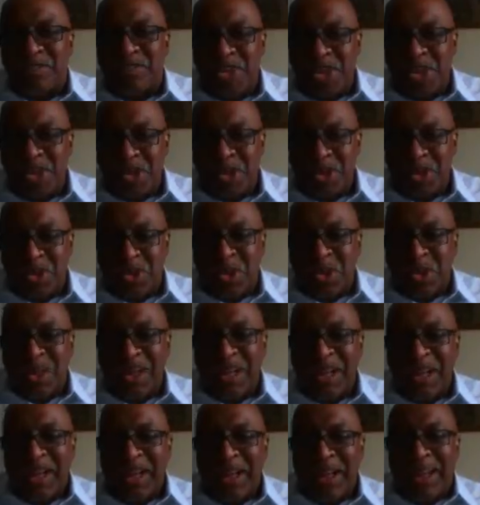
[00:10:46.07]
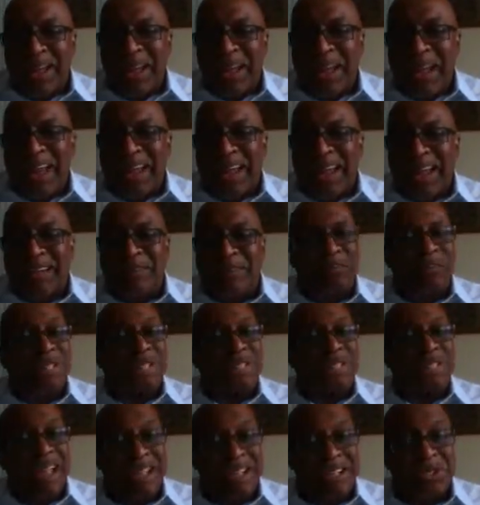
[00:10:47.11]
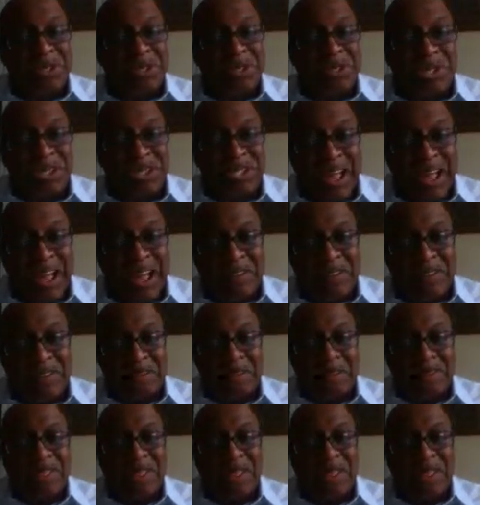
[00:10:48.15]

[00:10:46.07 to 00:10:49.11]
you besides yourself?